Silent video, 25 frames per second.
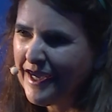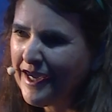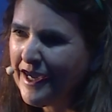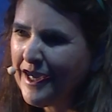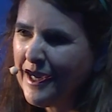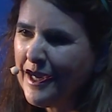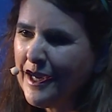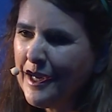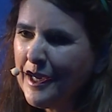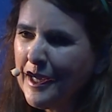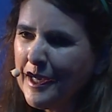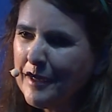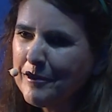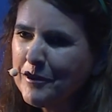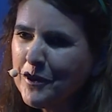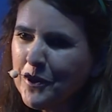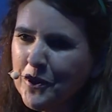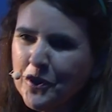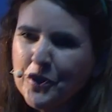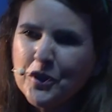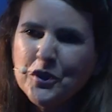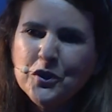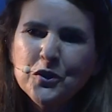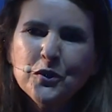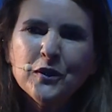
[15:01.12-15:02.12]
I'm not
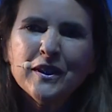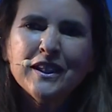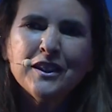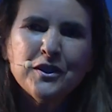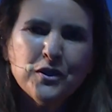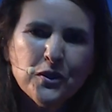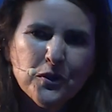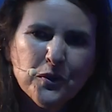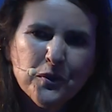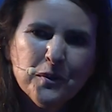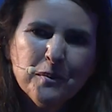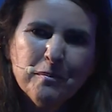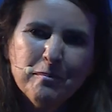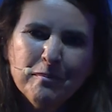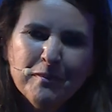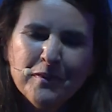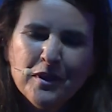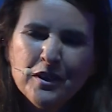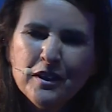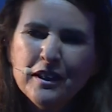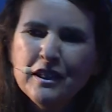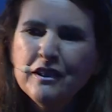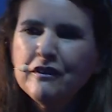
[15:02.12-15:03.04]
going to kid you. The